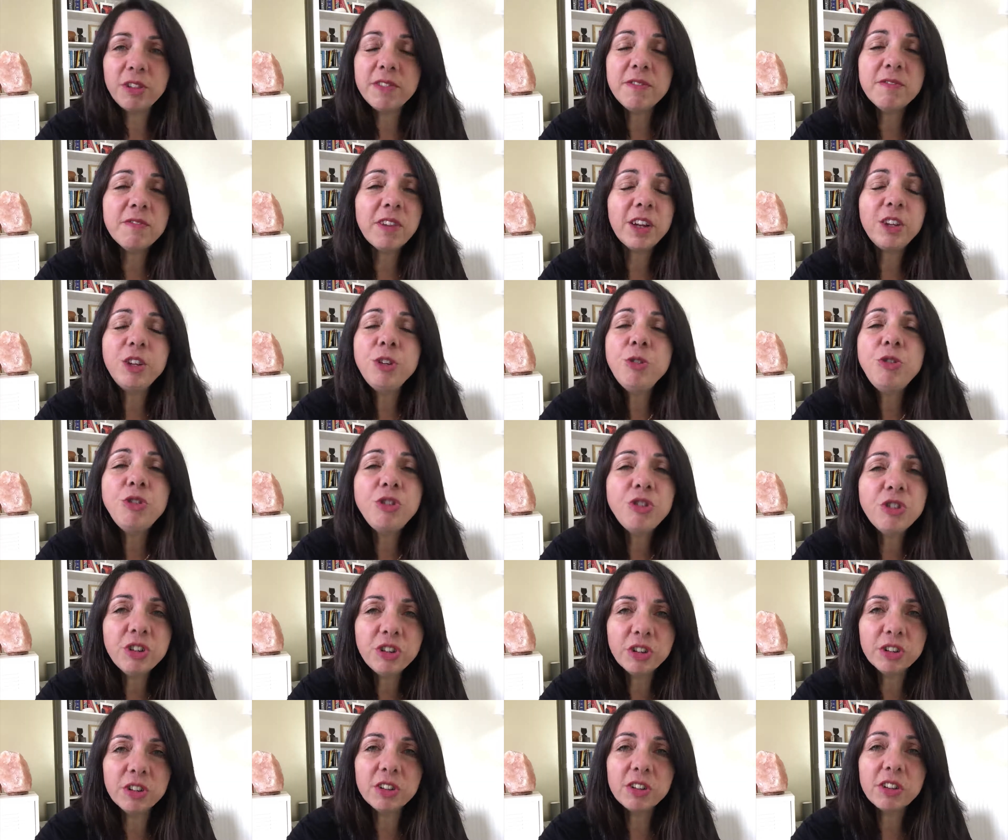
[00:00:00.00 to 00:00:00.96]
In fact, you
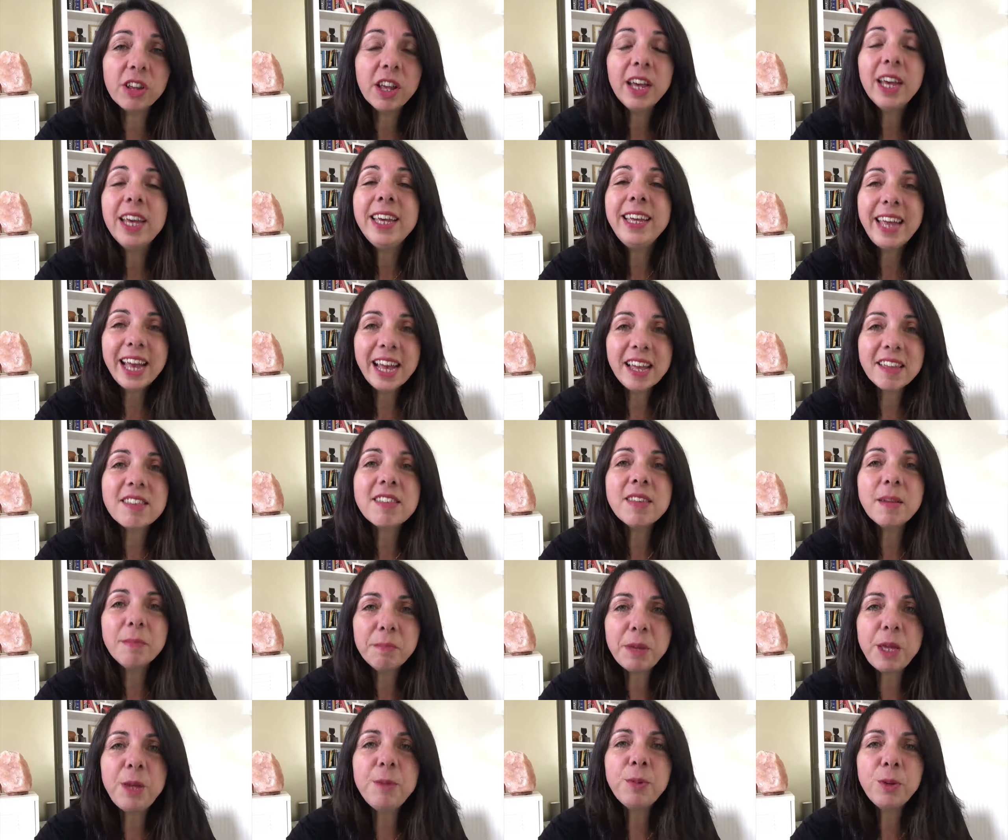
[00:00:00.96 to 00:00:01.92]
shouldn't. Yes,
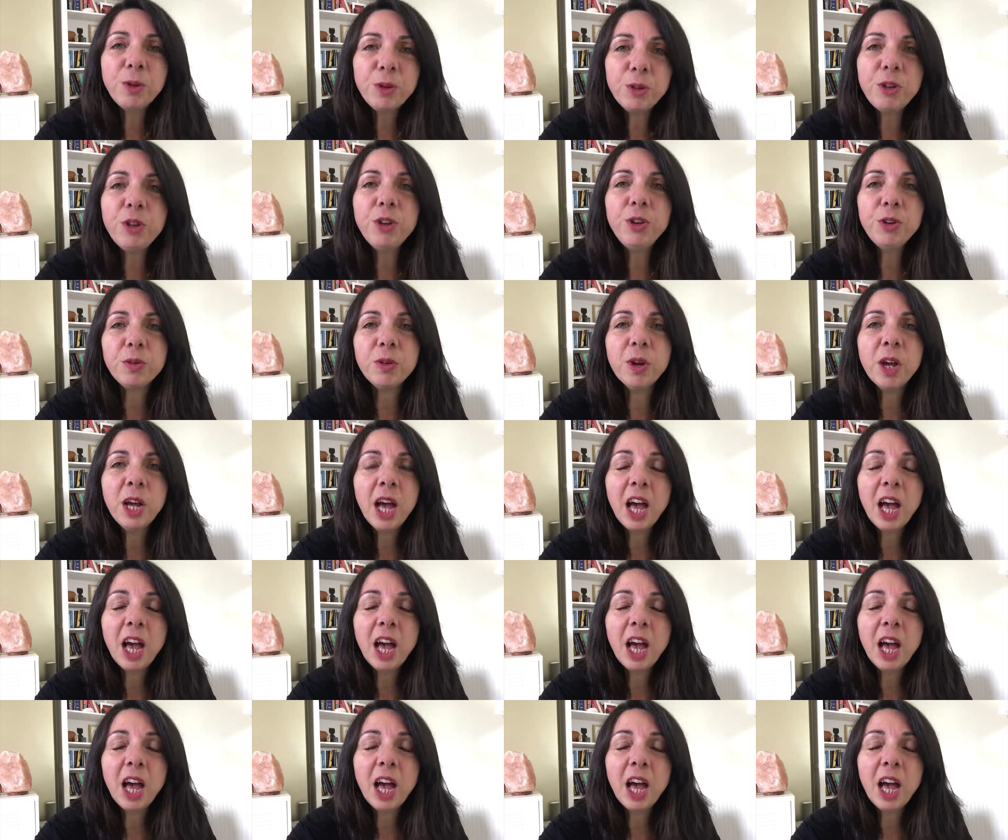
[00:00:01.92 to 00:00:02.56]
some people do.